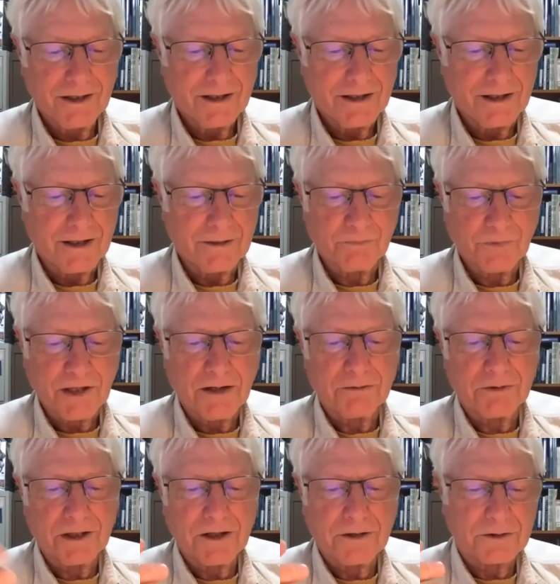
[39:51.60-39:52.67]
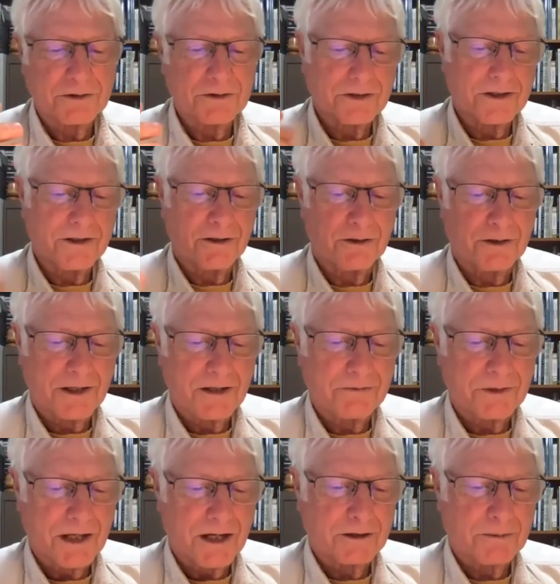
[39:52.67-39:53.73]
And every other skill that I've
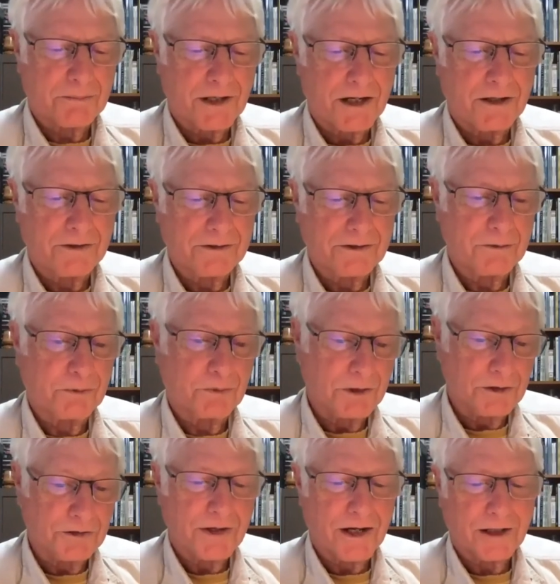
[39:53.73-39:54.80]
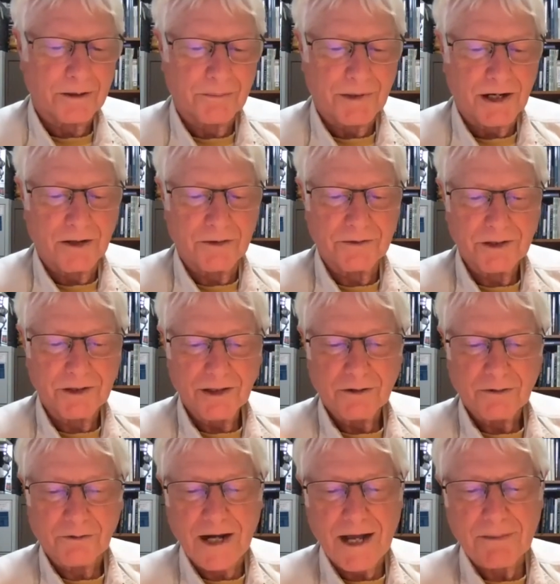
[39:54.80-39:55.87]
talked about and will talk about
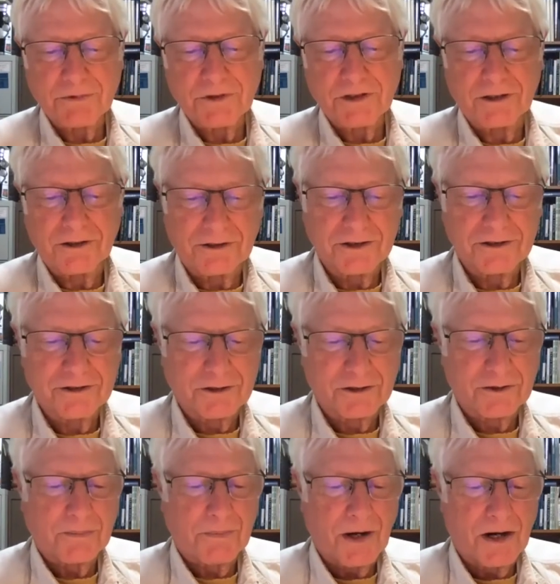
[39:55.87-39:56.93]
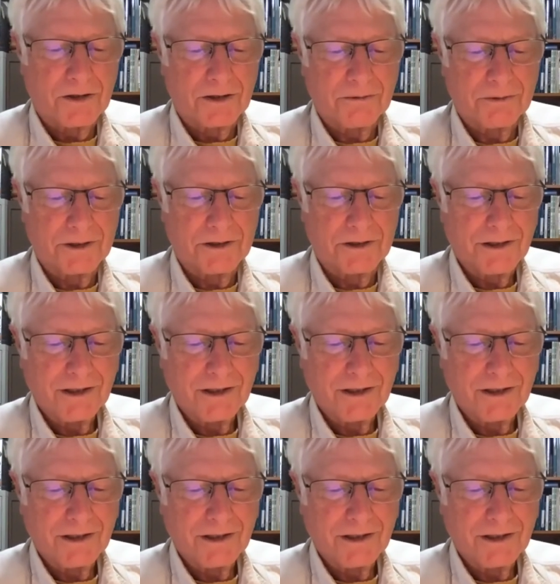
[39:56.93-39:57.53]
wraps into this as a part of it.